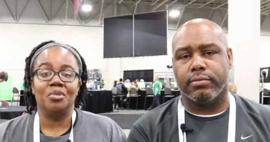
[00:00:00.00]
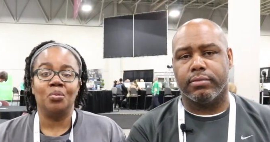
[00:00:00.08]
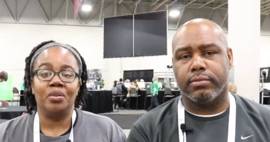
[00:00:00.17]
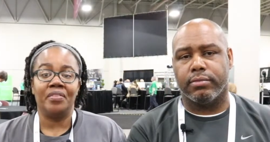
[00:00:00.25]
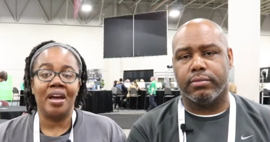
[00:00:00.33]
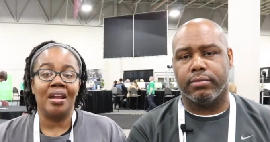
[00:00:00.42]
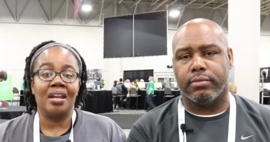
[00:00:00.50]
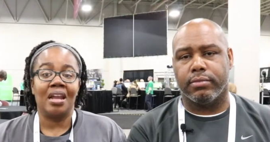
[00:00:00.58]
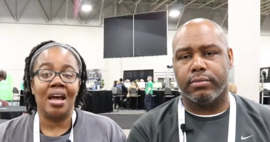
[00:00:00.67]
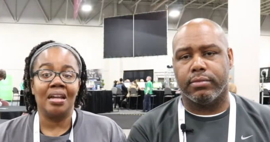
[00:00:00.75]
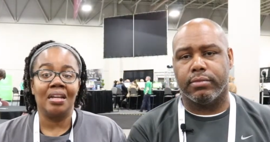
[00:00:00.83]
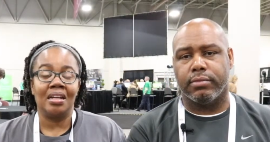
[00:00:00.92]
Speaker 1: we've gotten a
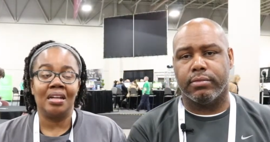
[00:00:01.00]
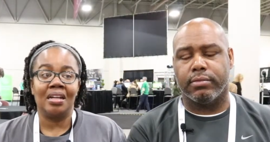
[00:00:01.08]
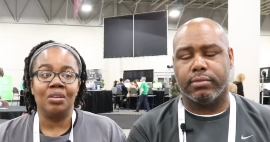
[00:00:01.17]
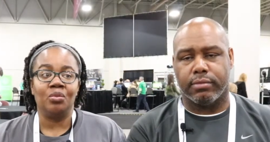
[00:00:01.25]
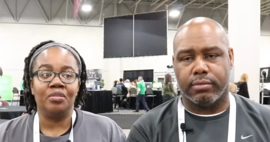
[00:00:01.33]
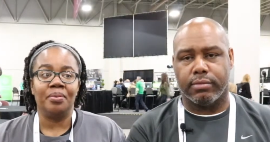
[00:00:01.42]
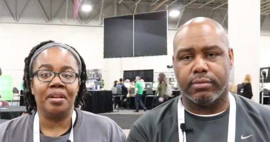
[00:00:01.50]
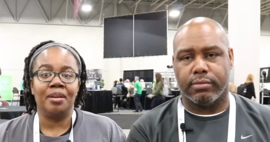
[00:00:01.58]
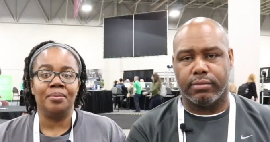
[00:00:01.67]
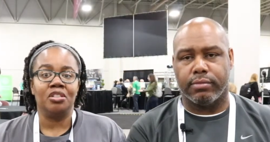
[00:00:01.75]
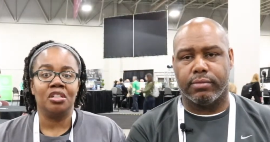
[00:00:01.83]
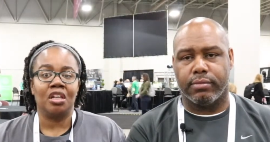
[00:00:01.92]
lot done. We've been
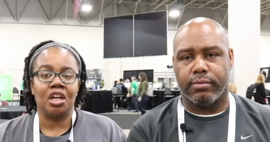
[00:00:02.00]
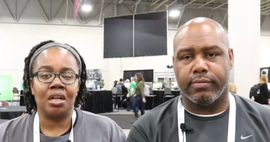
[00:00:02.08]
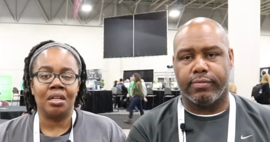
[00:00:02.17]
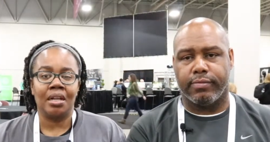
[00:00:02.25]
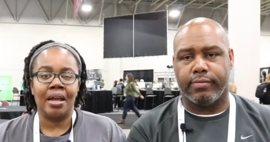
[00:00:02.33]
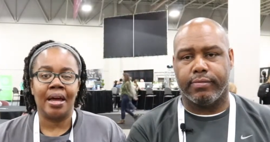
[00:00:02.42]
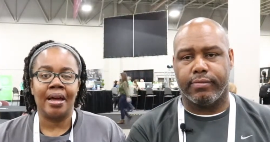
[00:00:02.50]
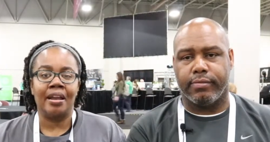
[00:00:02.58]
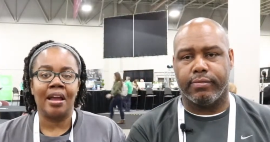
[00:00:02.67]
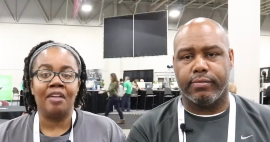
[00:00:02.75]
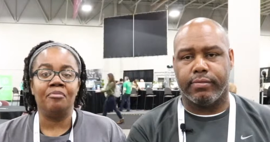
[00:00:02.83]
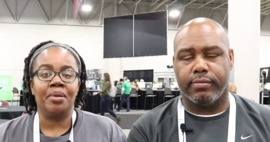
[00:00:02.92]
able to learn a lot.
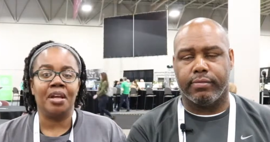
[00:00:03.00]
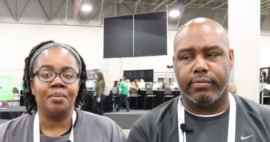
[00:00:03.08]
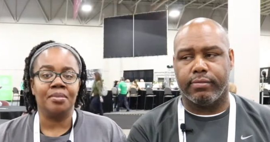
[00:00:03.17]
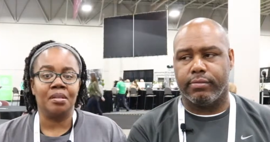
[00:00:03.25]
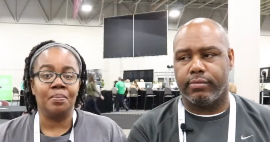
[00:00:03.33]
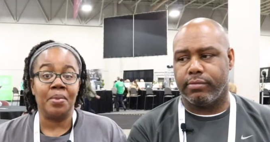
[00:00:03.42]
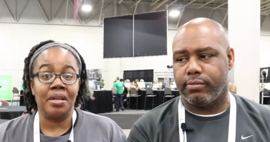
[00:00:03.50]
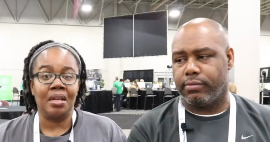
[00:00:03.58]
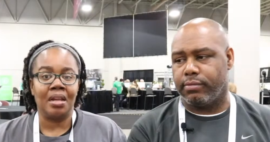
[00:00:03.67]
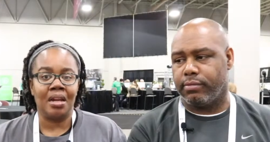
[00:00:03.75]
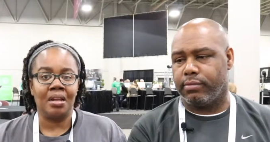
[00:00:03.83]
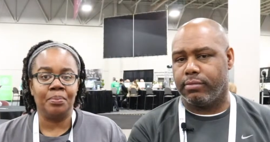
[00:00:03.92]
I've been able to meet a
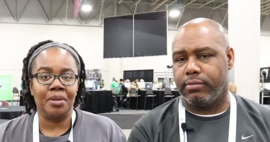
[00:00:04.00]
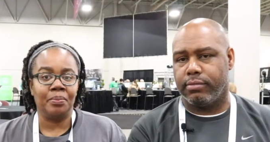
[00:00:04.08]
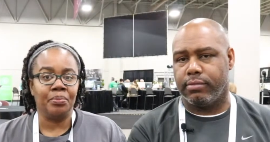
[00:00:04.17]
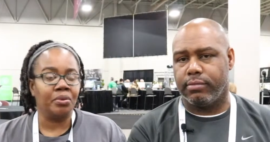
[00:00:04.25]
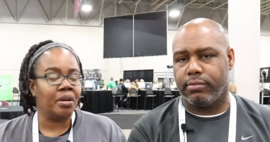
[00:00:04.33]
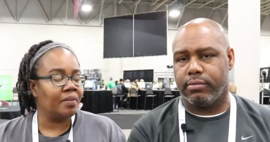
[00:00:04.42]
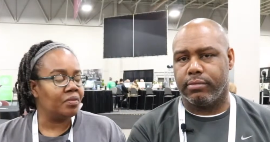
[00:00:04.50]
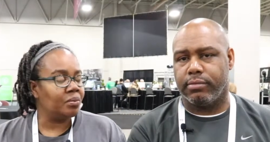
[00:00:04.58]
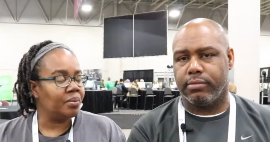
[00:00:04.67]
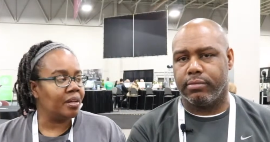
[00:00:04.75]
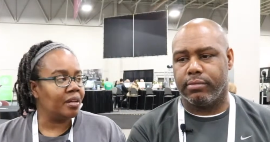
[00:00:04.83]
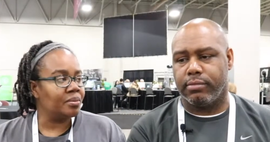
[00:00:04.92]
lot of people. Have you
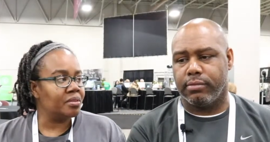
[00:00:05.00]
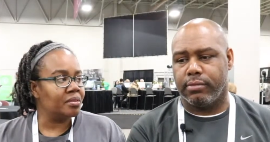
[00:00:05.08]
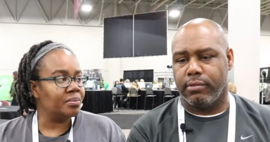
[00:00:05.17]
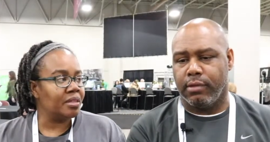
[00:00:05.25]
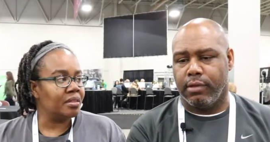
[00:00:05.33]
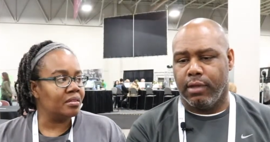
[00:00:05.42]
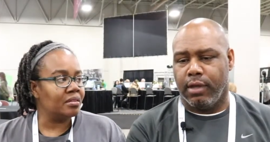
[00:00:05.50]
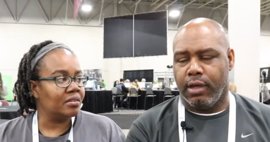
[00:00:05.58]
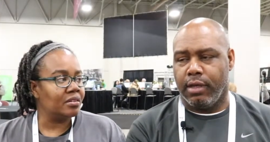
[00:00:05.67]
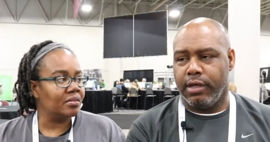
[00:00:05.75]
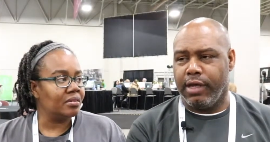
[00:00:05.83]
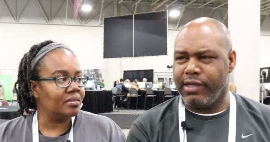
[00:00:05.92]
been able to meet?
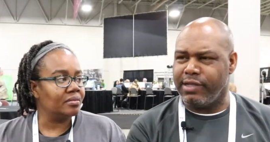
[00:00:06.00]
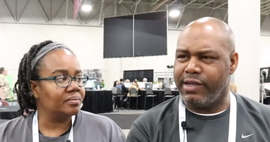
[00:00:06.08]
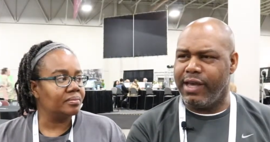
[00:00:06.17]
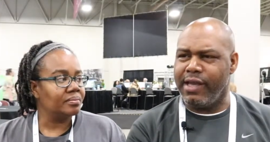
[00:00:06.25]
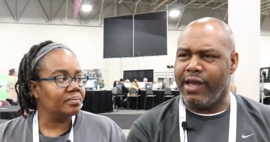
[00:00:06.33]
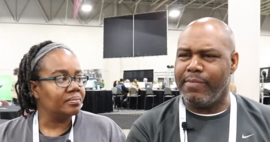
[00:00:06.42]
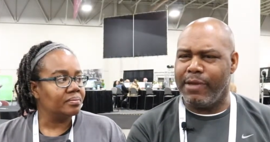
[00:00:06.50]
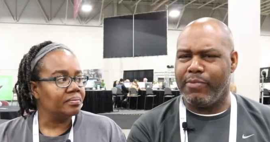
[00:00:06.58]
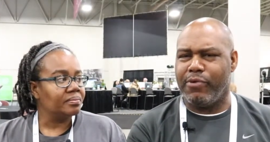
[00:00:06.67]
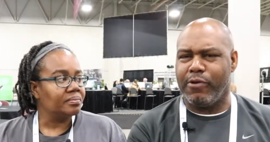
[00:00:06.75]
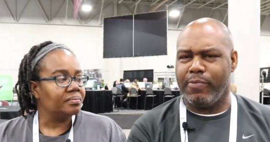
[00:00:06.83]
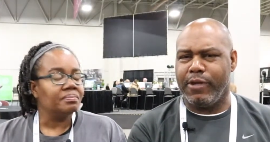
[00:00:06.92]
Speaker 2: Yeah, today I met
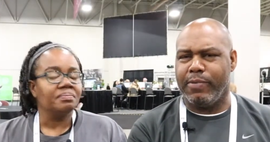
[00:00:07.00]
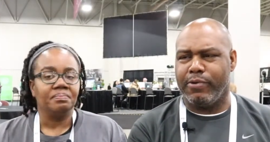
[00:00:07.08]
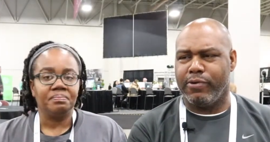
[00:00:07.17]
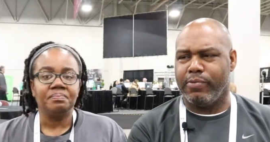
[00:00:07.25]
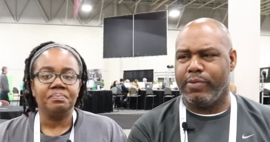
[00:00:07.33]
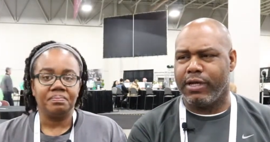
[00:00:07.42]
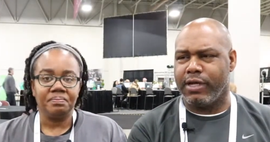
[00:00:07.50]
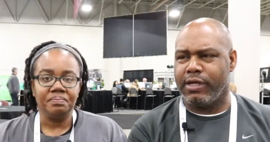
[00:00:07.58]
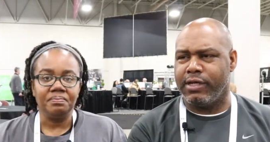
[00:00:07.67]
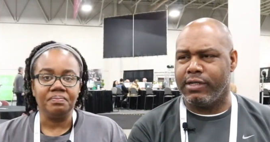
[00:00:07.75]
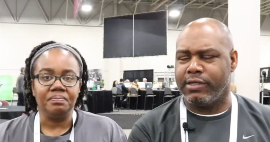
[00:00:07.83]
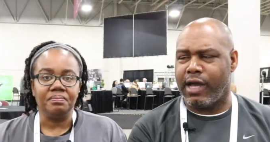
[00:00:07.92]
more people
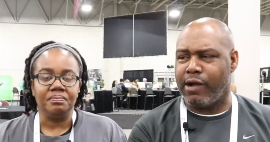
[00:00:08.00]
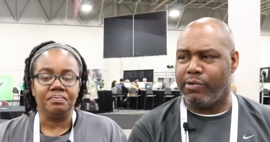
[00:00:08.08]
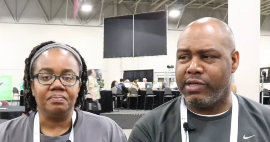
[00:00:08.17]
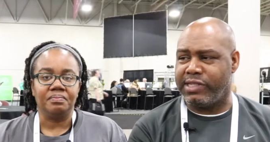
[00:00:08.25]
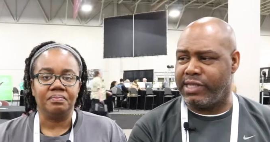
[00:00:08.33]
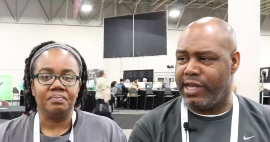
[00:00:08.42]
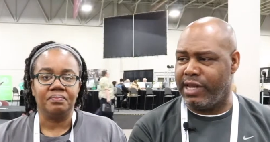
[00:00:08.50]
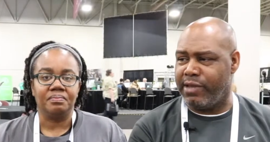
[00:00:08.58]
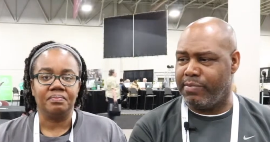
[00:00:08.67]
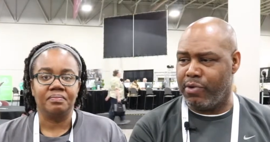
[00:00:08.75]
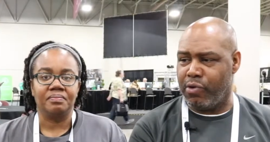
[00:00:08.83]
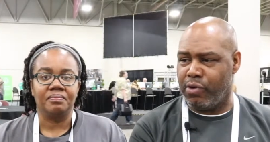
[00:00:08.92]
because I was
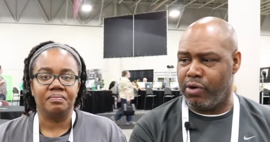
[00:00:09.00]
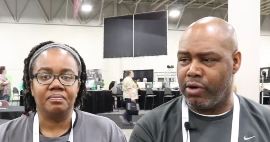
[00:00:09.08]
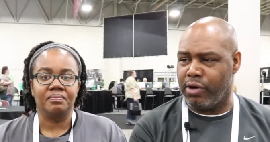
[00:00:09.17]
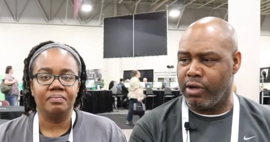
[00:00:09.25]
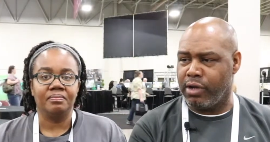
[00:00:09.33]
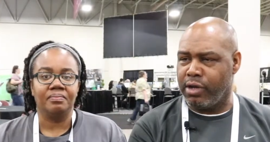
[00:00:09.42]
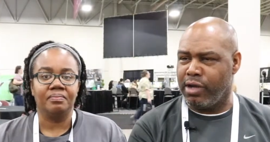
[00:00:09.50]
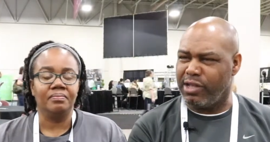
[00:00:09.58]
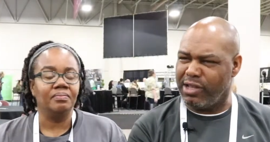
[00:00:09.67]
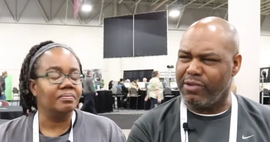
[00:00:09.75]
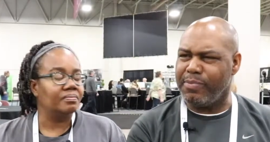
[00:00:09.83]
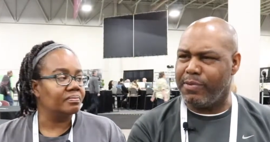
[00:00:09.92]
sitting more, mm-hmm. a
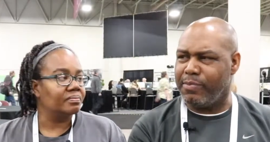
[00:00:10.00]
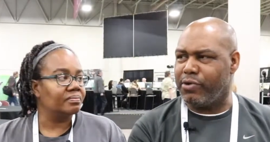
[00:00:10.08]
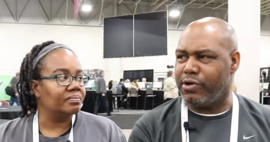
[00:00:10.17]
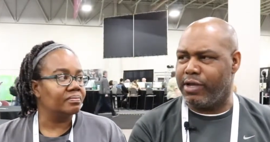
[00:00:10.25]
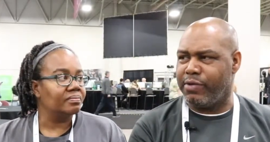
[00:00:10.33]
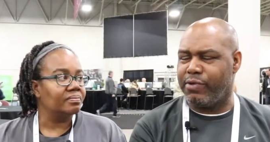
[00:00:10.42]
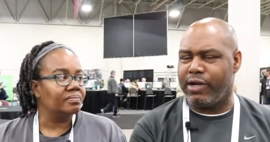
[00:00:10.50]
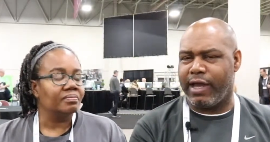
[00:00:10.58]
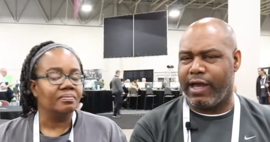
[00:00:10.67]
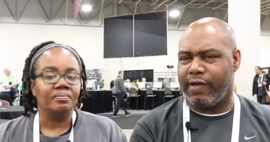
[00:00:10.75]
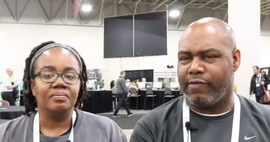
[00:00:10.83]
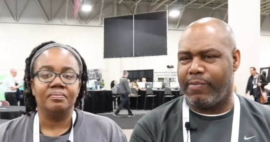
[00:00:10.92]
little bit more than what
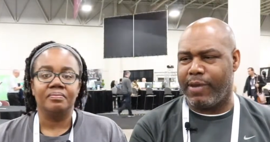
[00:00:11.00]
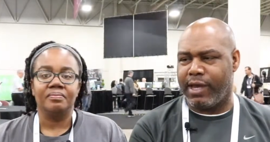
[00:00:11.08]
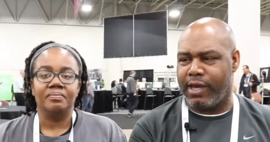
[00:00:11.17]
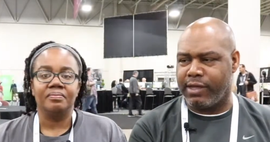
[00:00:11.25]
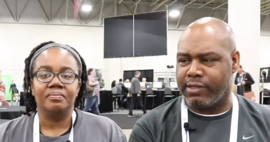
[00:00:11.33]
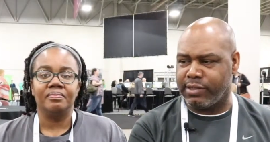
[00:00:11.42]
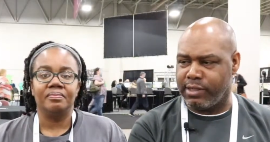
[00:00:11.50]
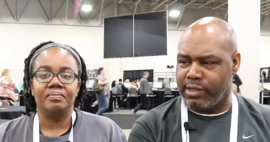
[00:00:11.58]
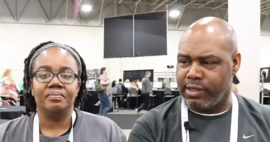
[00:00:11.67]
I have the past